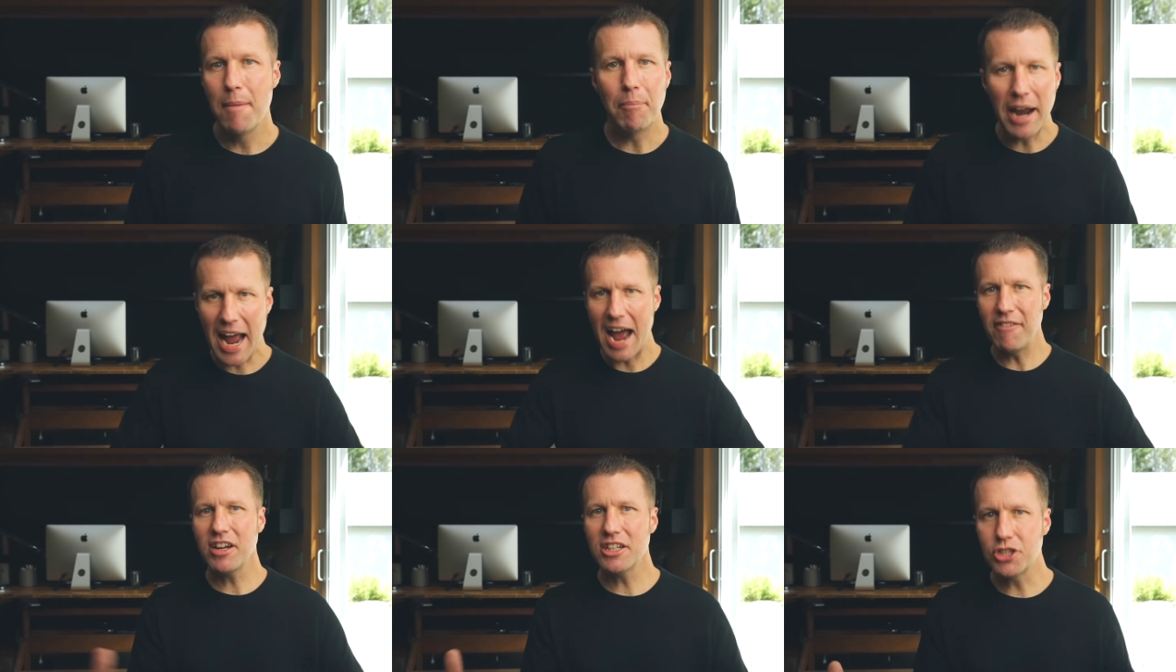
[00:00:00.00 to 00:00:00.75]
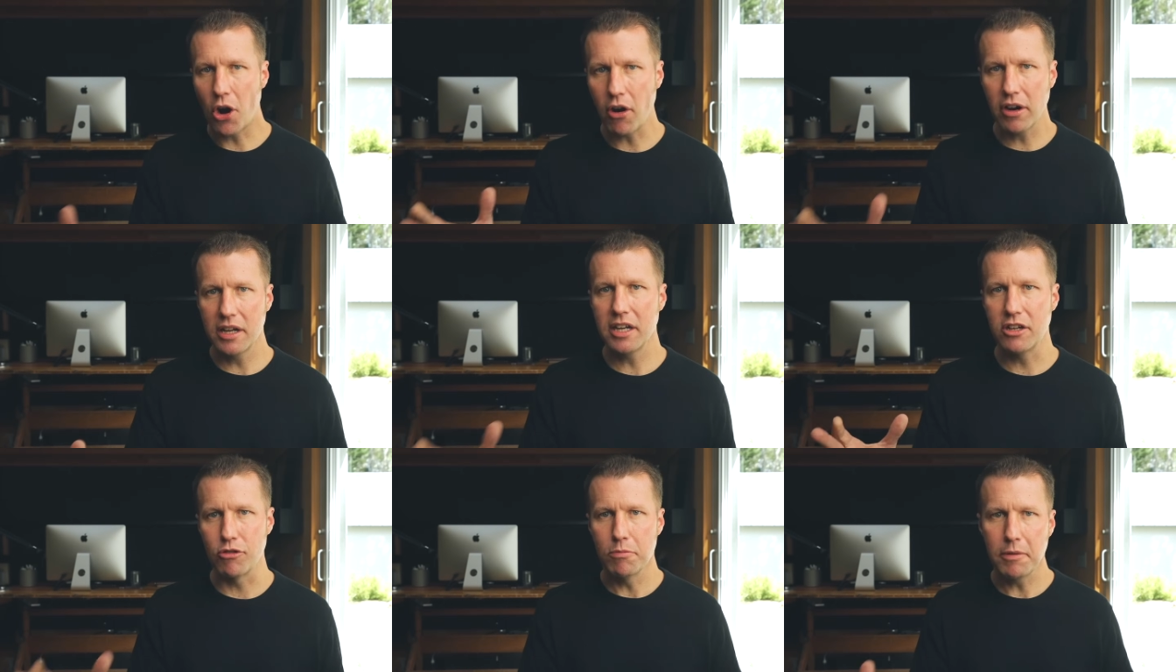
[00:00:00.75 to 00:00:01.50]
but having a
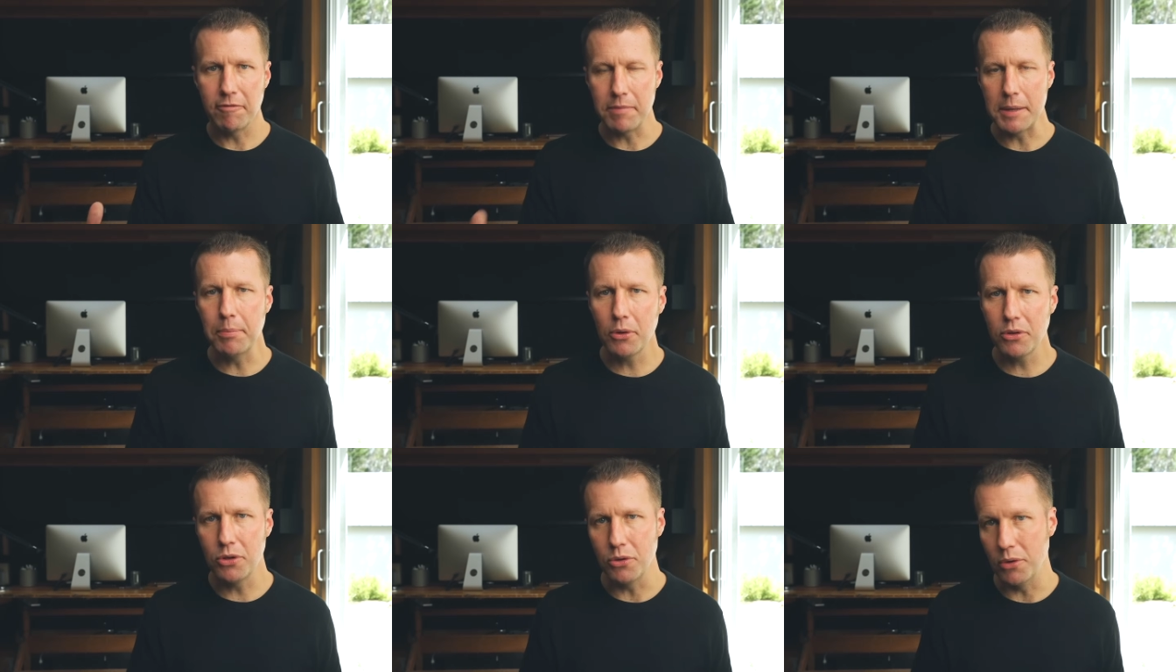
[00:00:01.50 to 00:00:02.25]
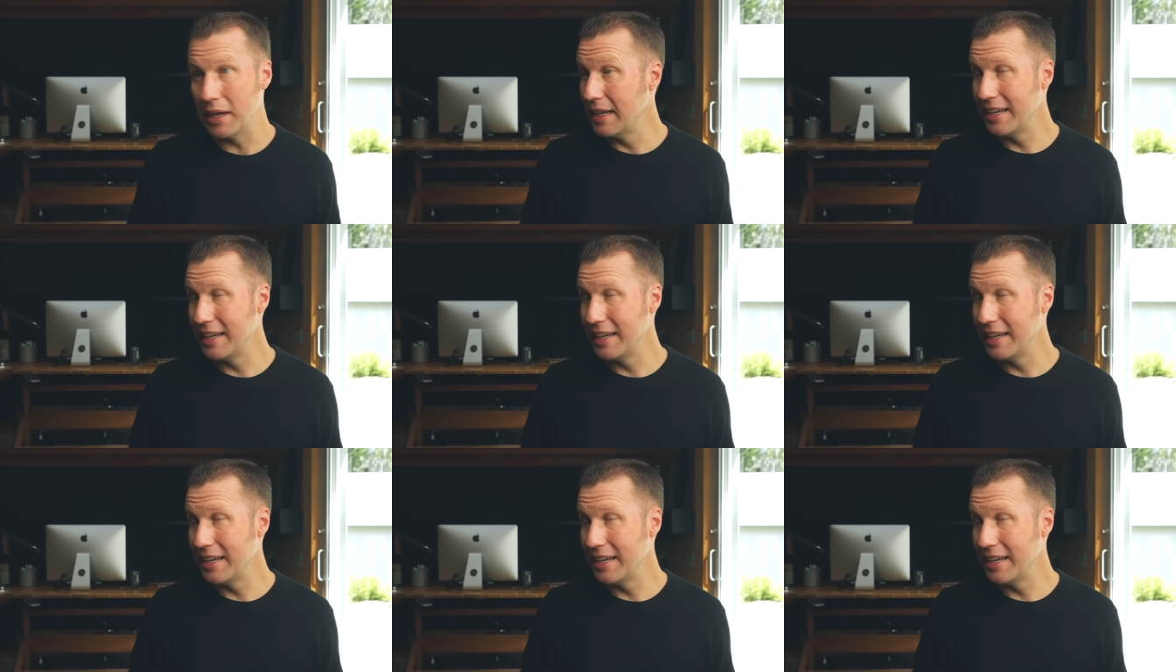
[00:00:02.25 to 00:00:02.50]
targeted group of people who